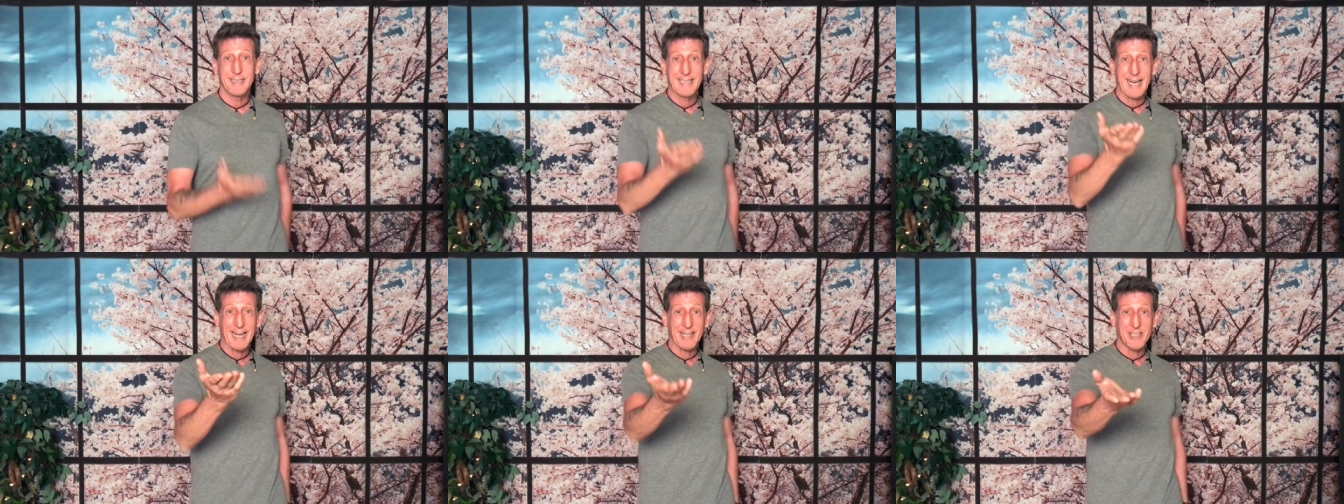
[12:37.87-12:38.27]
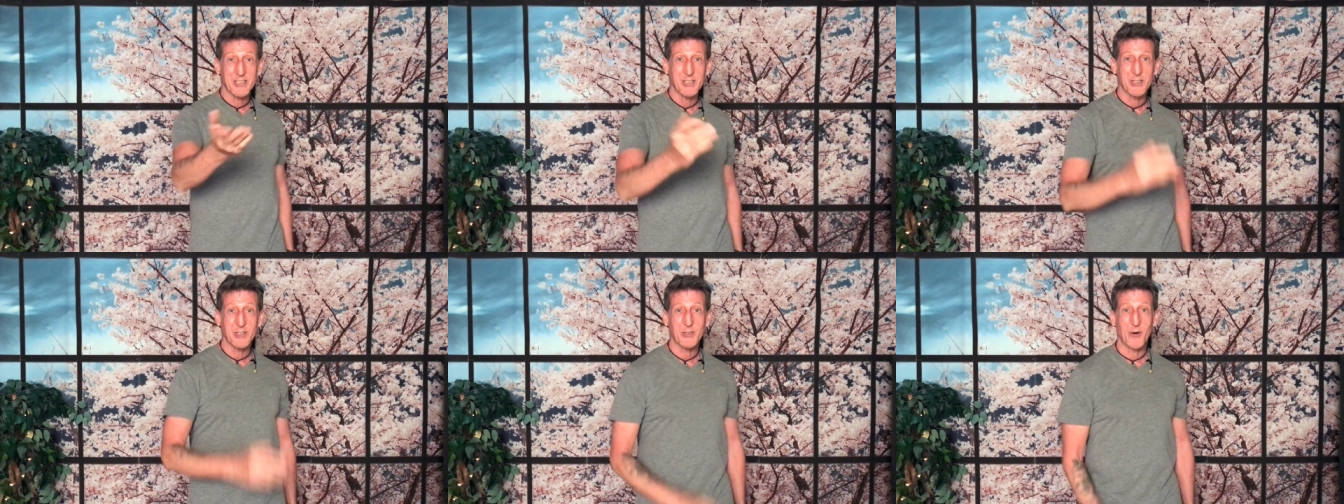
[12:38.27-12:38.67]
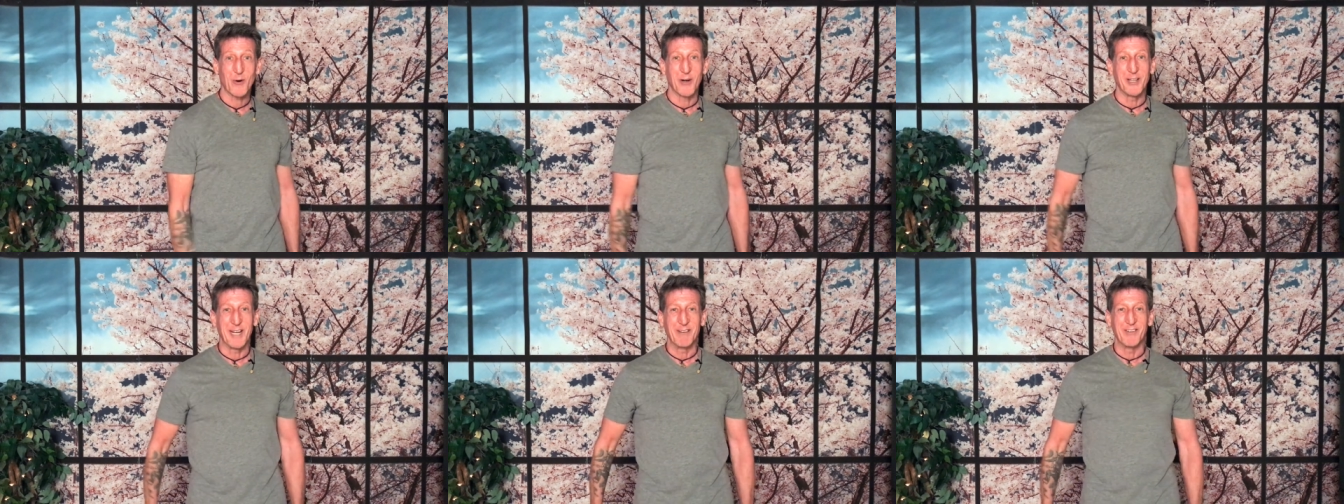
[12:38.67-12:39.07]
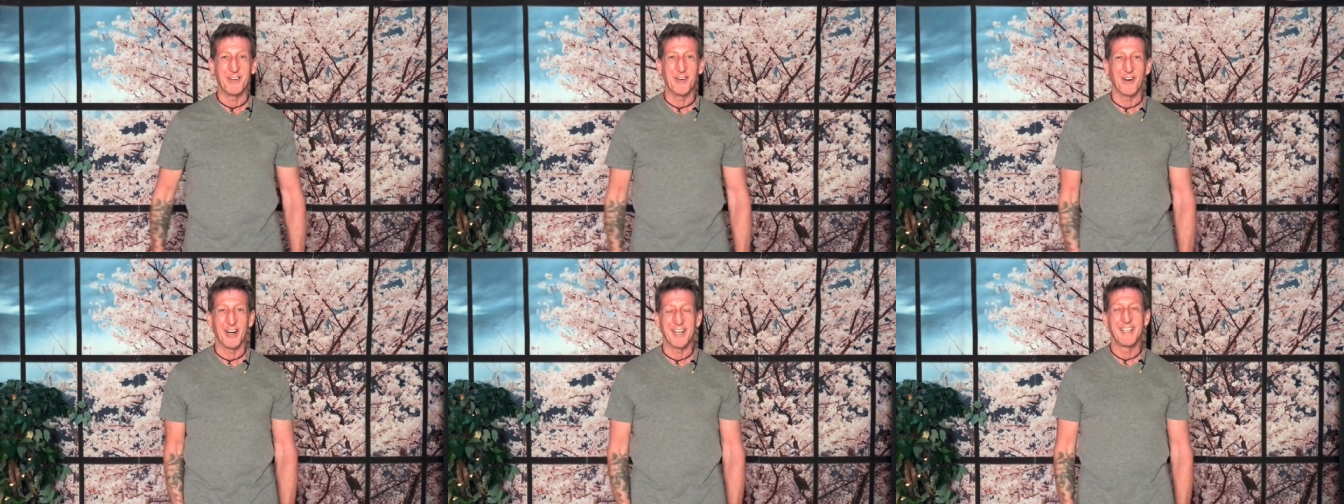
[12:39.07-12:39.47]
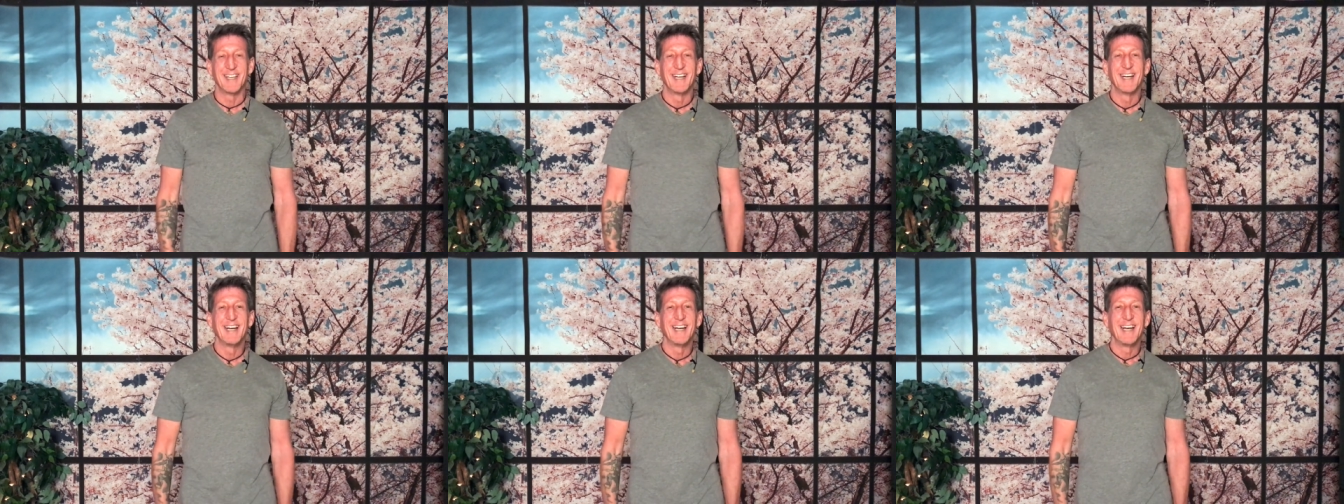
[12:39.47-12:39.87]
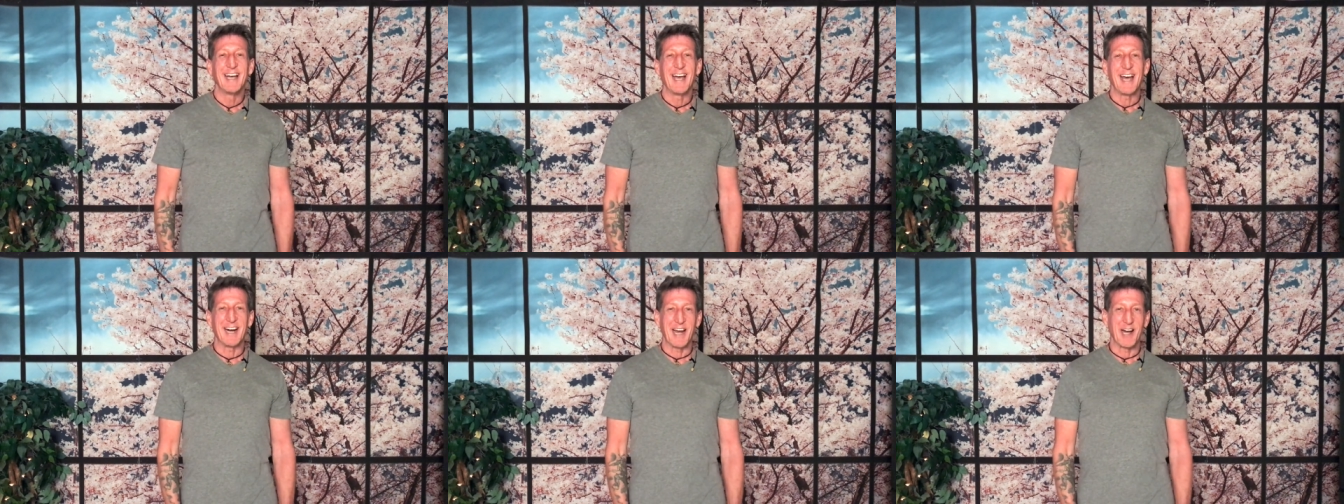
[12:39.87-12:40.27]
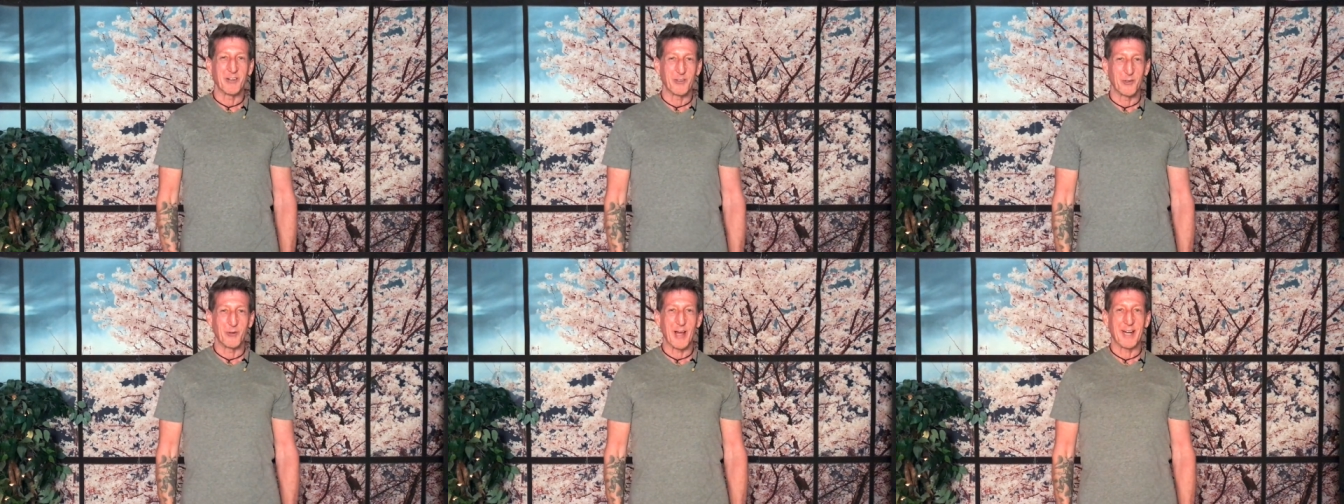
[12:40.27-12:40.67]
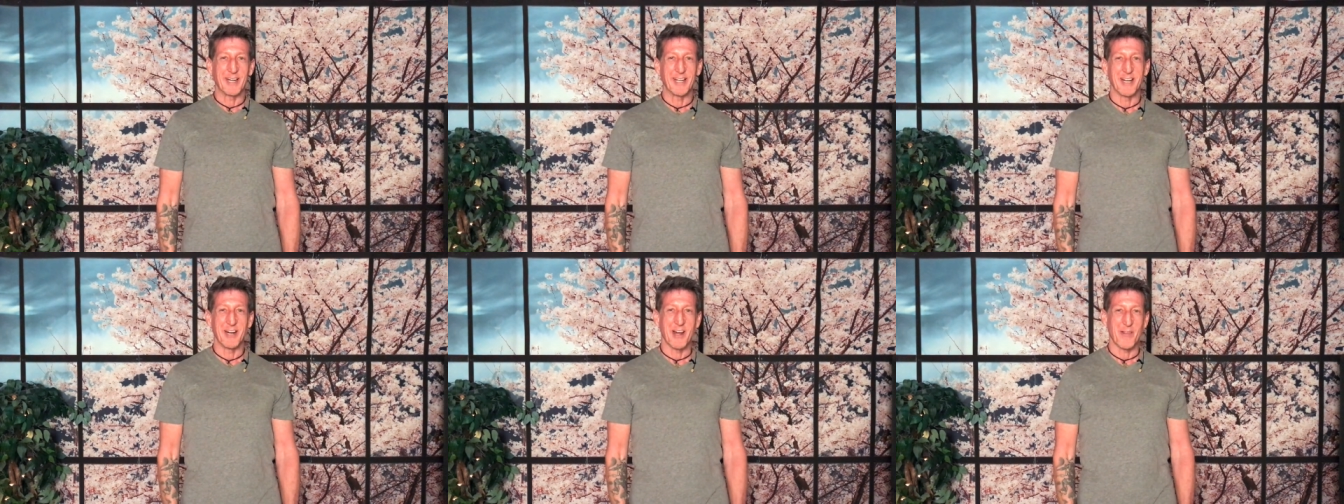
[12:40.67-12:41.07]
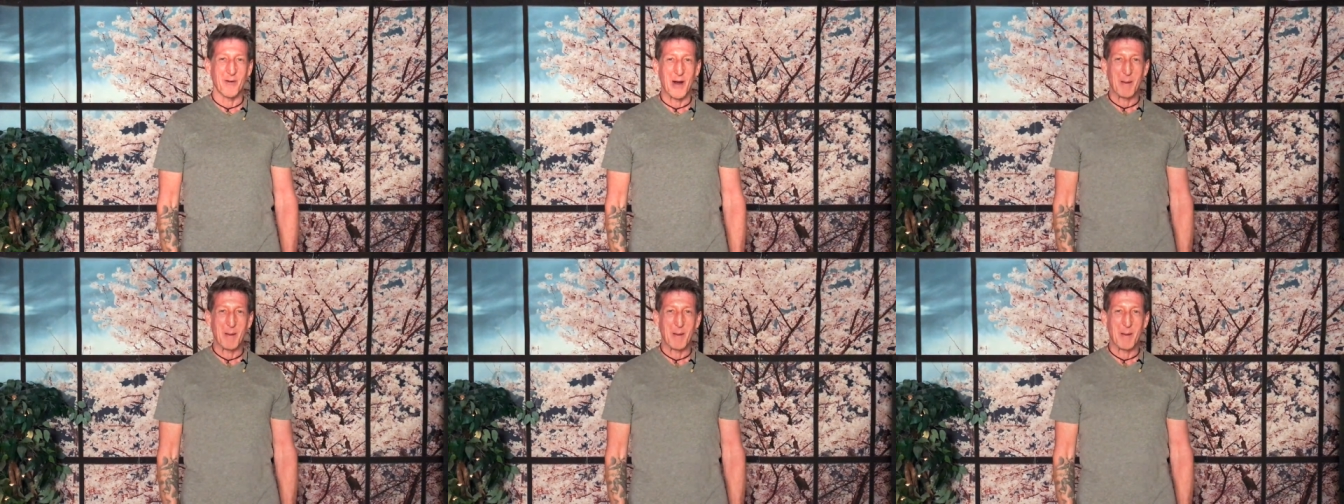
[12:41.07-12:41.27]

Tell us the story, David Dorian. And I'll do that in another